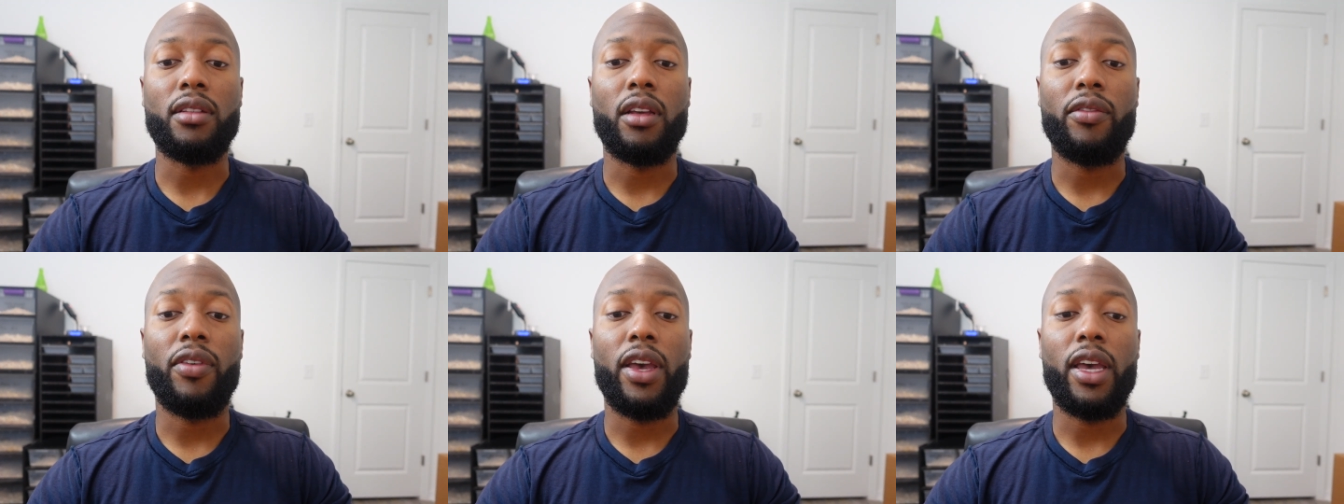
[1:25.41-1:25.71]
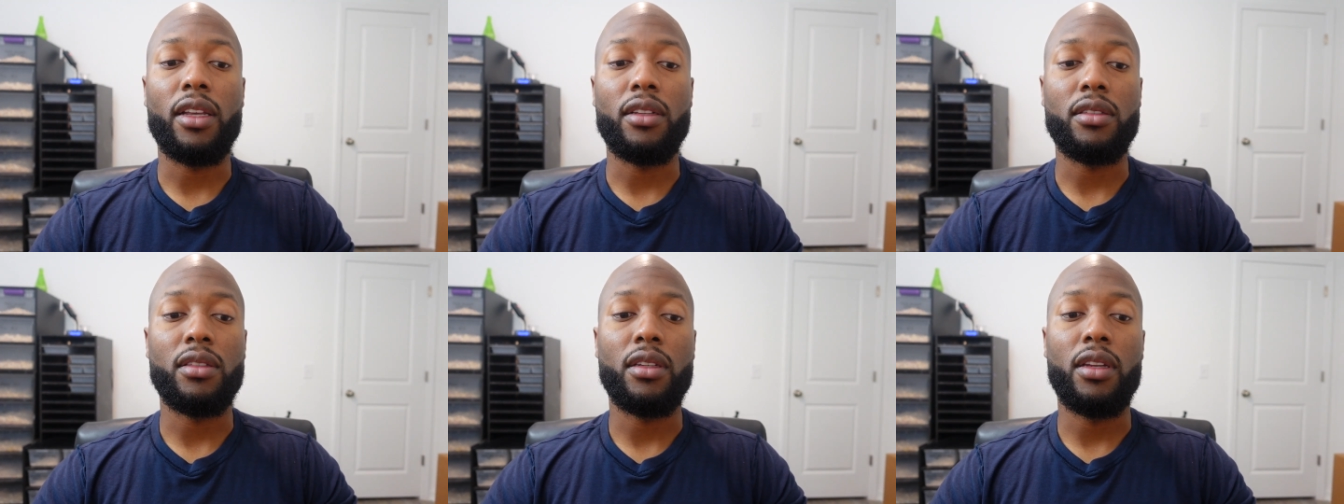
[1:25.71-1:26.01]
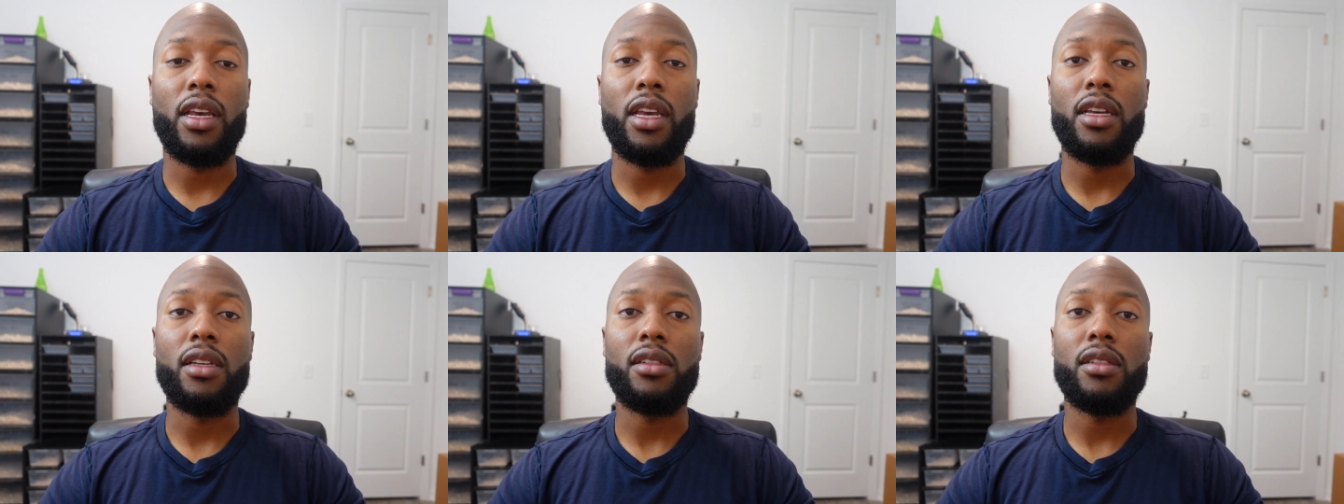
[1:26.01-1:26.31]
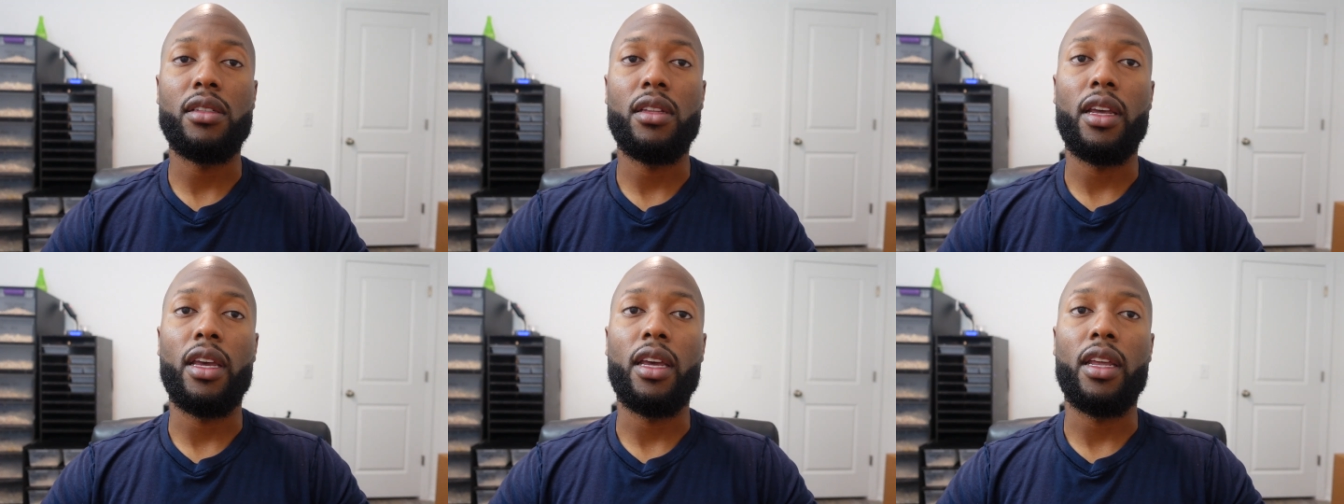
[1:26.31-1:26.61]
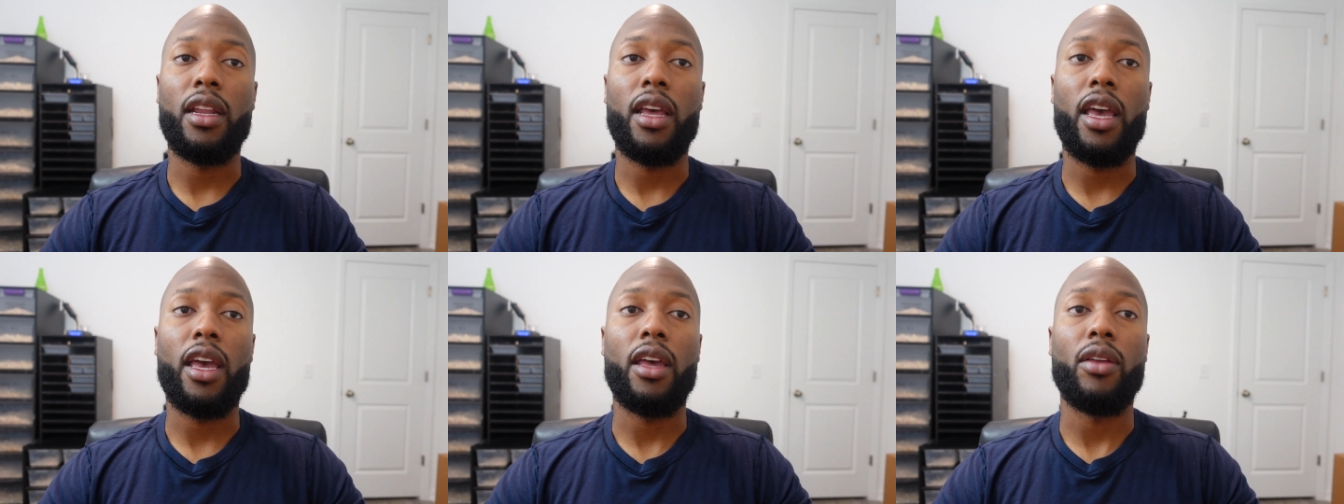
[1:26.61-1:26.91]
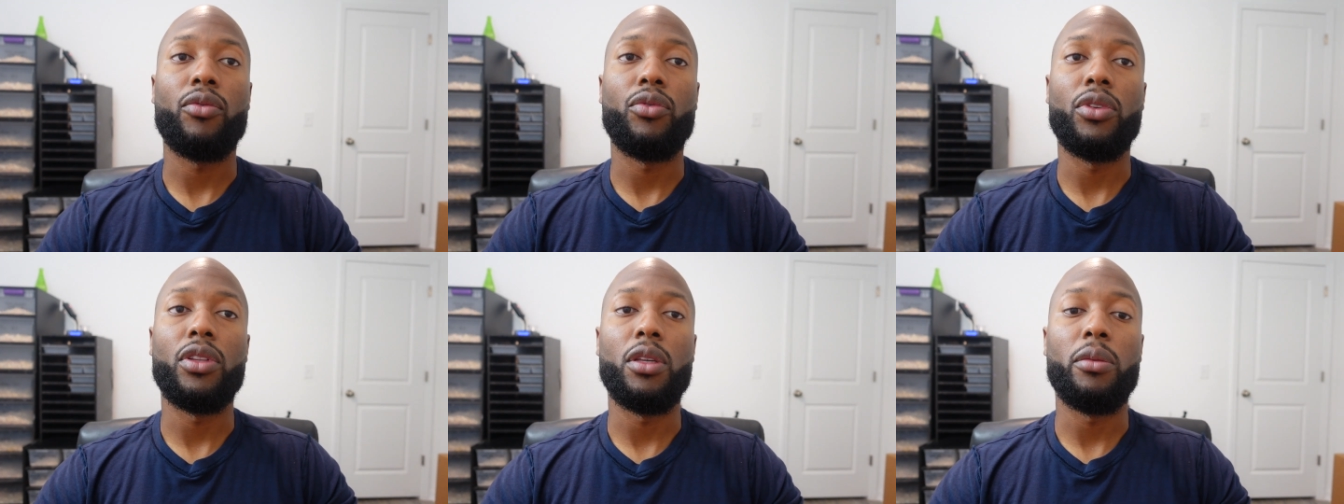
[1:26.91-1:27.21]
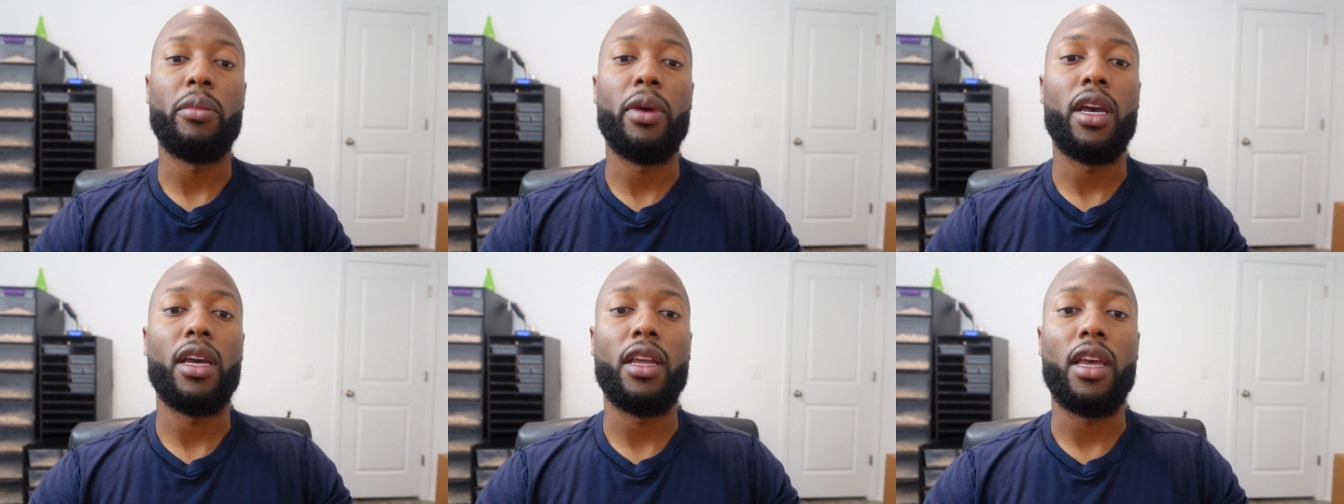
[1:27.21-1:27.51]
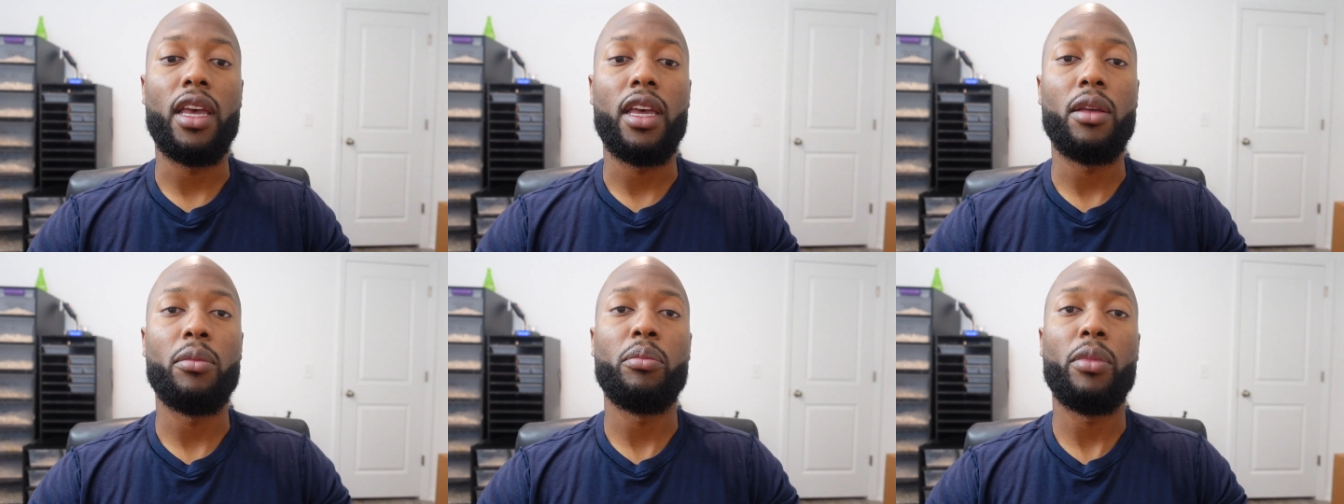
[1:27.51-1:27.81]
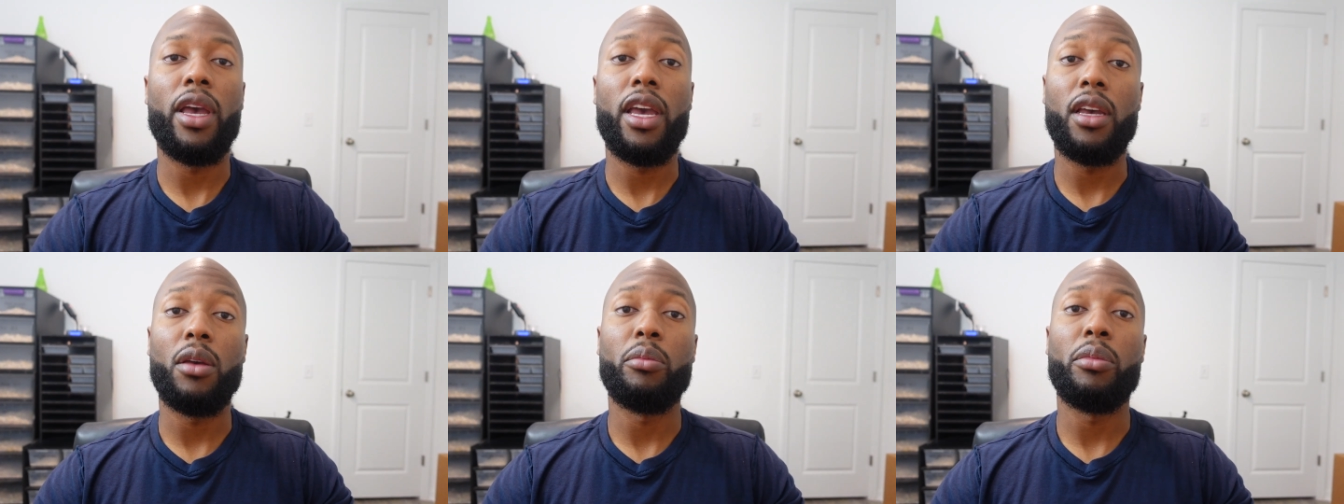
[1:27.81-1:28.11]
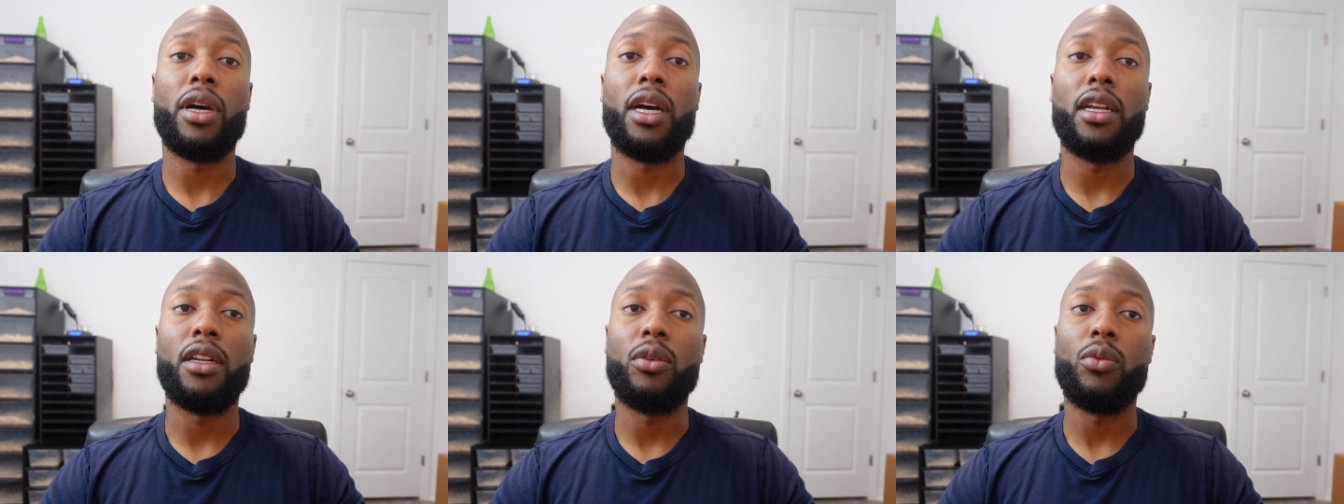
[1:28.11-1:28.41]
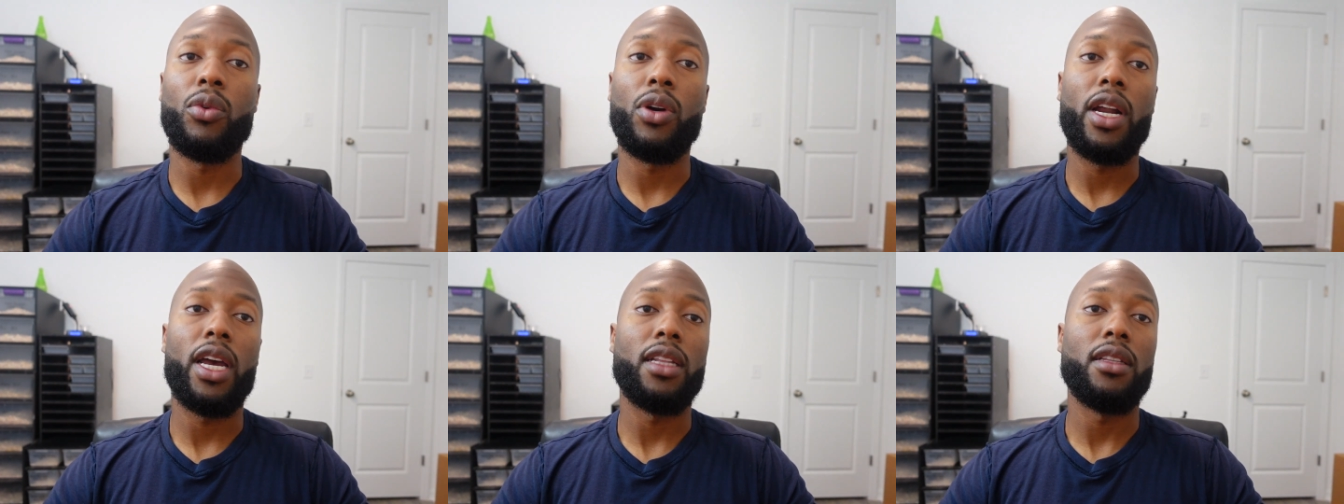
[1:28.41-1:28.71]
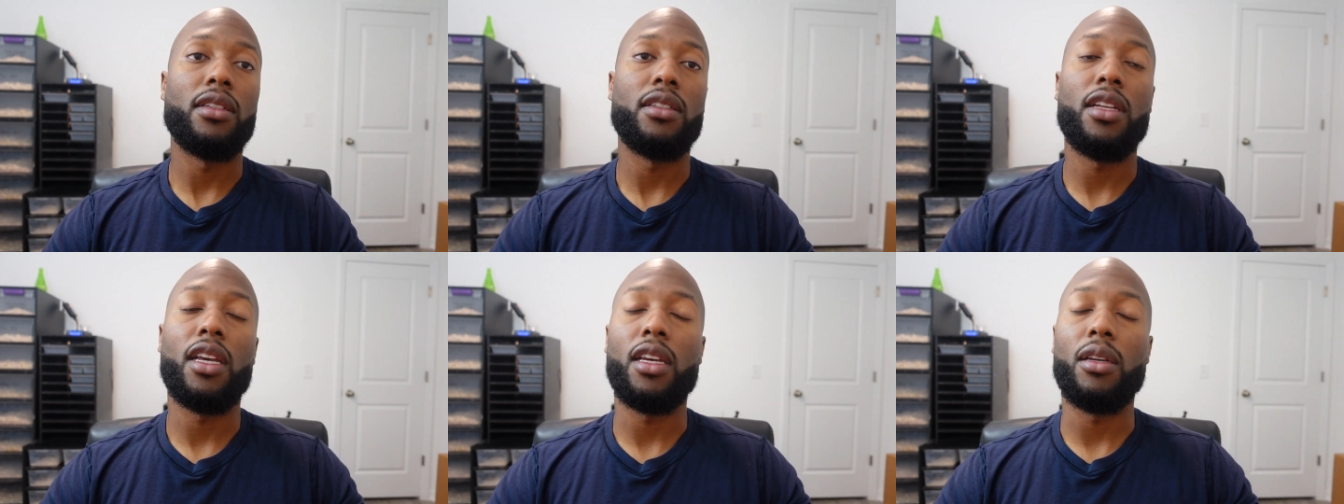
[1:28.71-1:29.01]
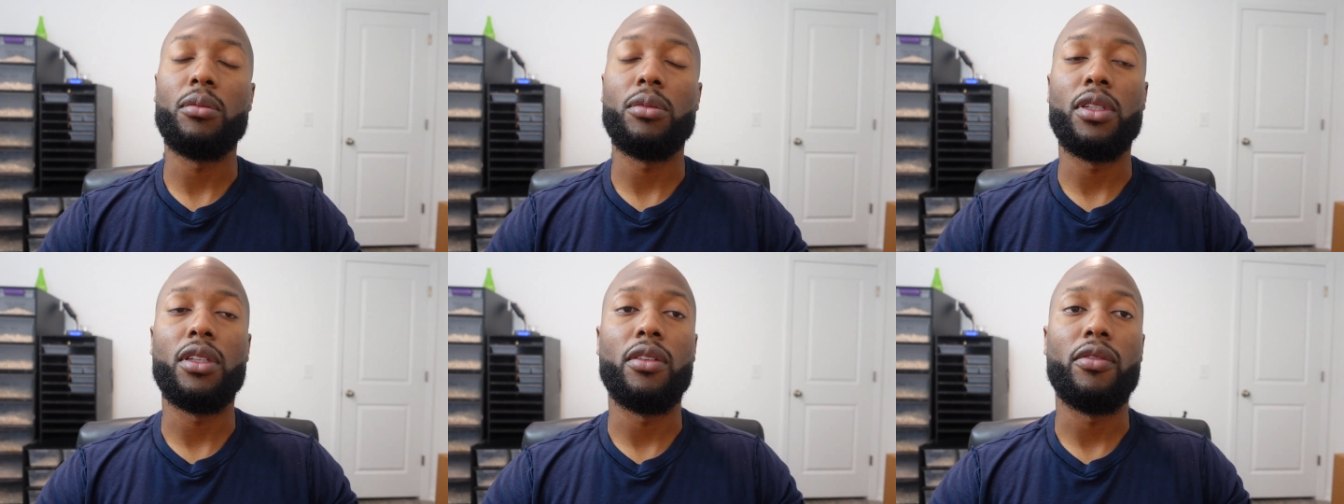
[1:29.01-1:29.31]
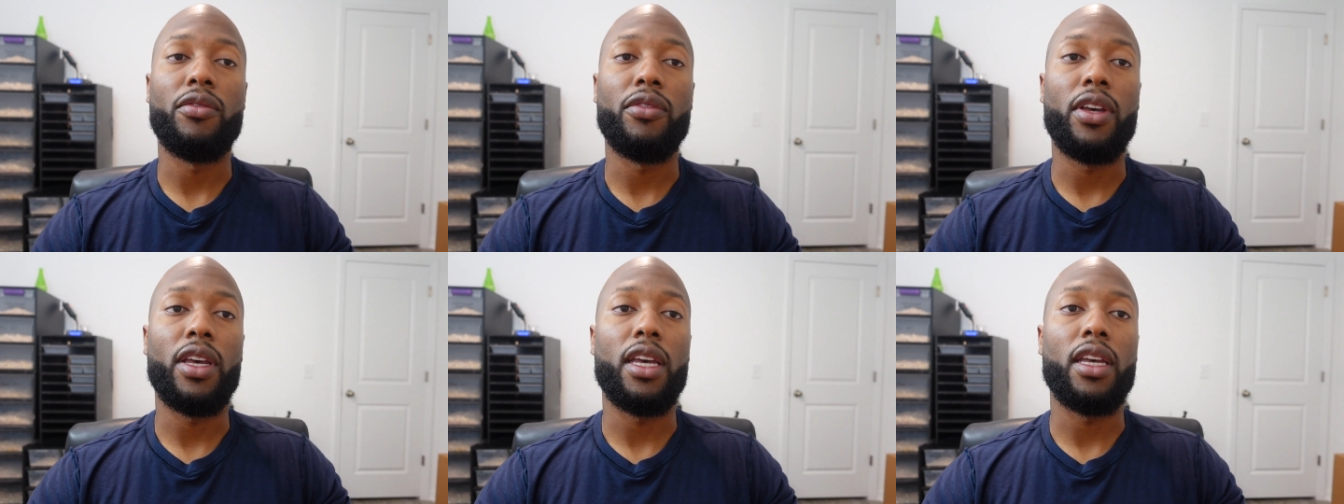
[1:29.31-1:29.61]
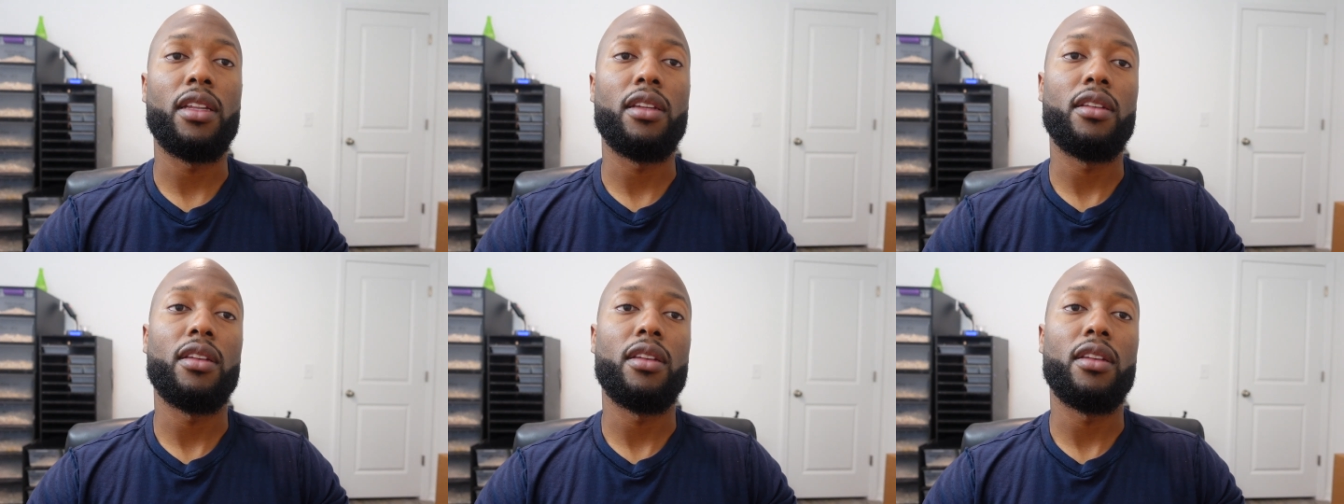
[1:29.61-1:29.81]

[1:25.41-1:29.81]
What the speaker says: I've had snakes that had really bad egg binding where I had to take them to the vet,